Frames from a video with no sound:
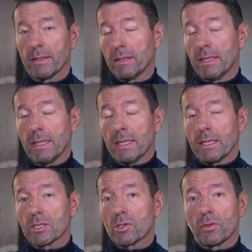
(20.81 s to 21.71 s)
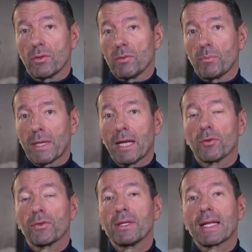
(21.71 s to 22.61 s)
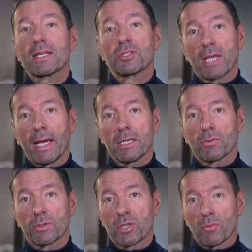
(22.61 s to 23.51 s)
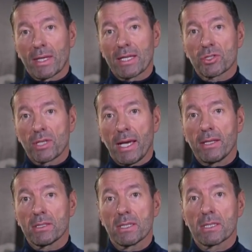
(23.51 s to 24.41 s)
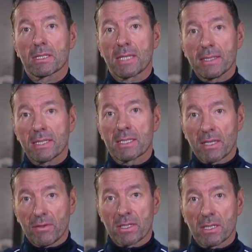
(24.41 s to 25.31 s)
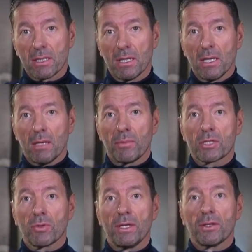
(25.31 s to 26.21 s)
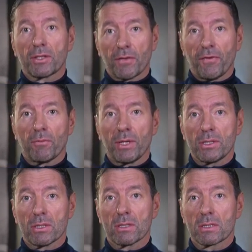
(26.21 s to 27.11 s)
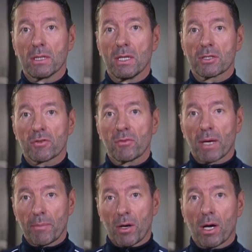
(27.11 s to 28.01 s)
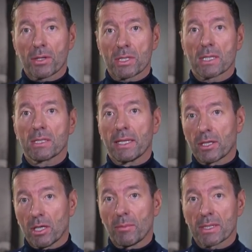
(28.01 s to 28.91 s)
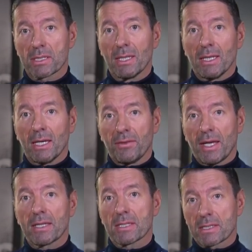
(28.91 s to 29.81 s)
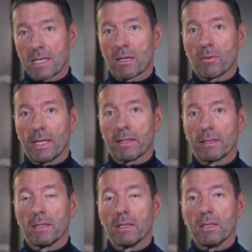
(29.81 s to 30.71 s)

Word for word: Uh, so, but I don't think that has changed. What, what has changed is the sensitivity between the different regions, driven by politics and economics, and that has accelerated.